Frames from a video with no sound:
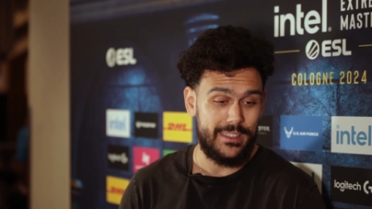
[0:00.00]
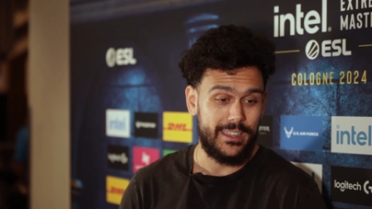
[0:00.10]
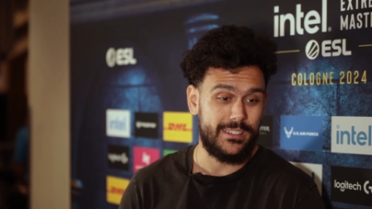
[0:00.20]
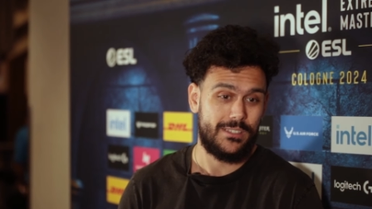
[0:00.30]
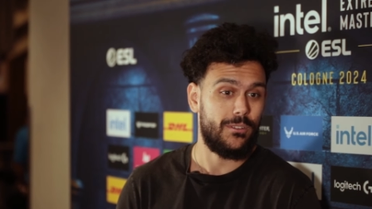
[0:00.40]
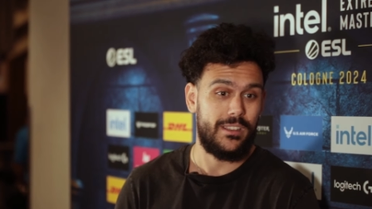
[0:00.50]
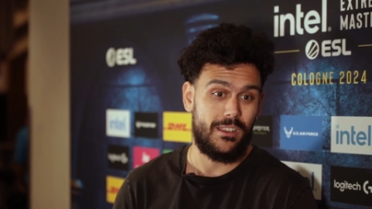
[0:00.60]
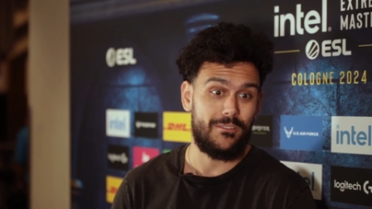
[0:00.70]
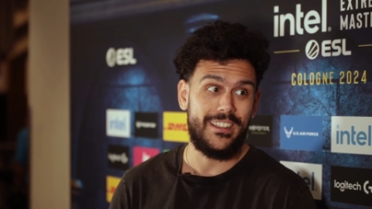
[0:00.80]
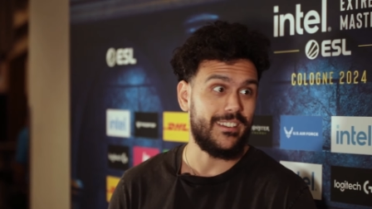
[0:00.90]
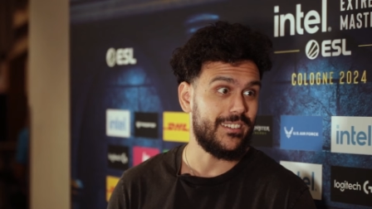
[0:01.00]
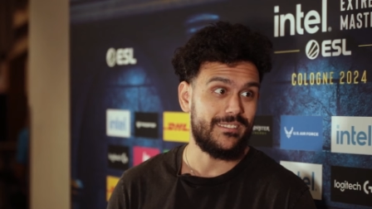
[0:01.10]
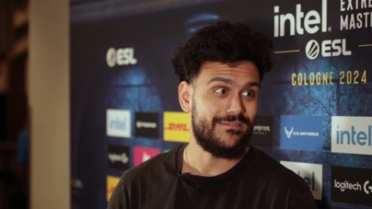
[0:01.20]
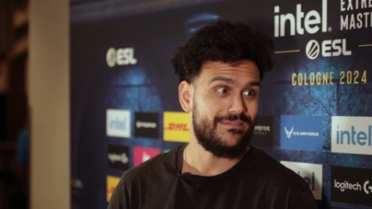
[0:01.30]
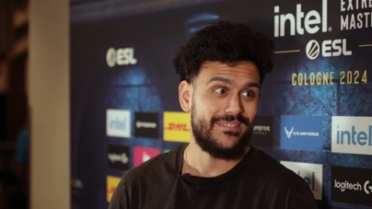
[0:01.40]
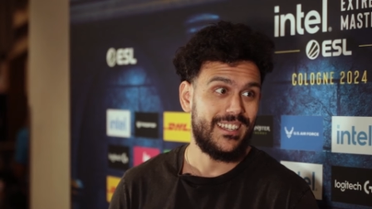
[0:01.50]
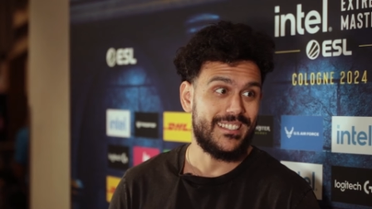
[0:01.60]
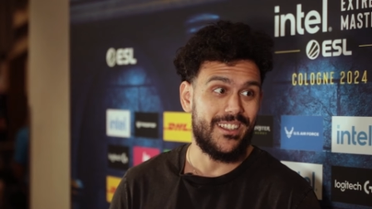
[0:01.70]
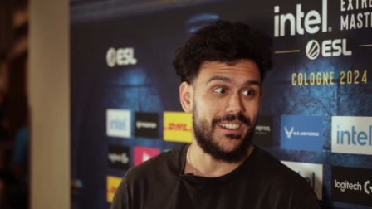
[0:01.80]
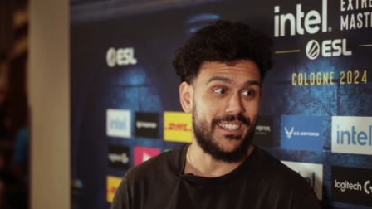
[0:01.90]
I think it's, it's only good. It's yeah.